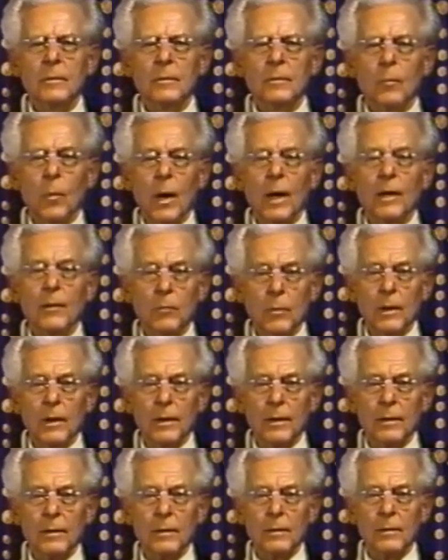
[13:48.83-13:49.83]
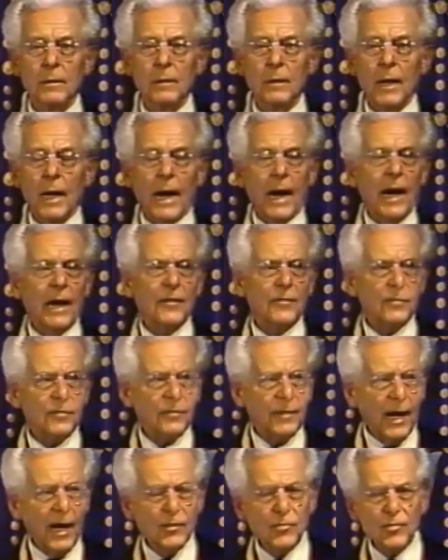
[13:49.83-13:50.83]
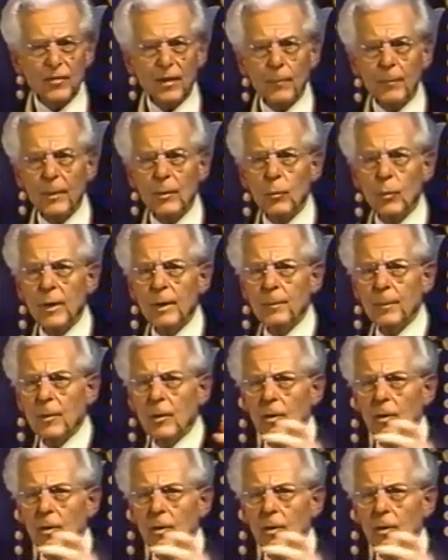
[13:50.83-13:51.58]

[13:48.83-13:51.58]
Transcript: Why, really? As statues have been weeping,